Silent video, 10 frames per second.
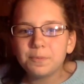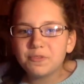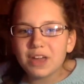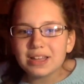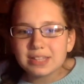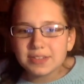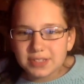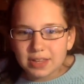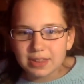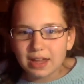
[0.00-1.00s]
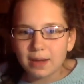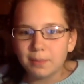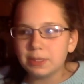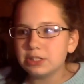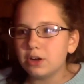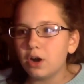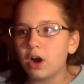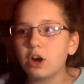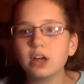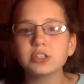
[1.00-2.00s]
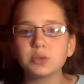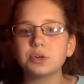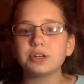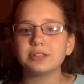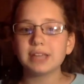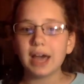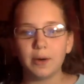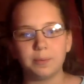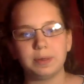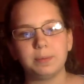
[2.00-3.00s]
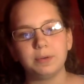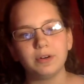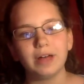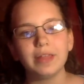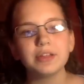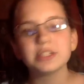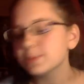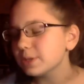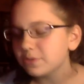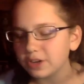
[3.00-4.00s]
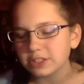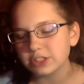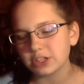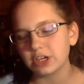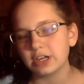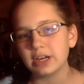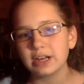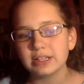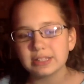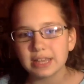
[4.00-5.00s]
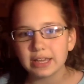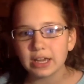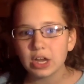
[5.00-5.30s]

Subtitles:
Fans have sent them across the world to help people, and there's been funds started, and it's like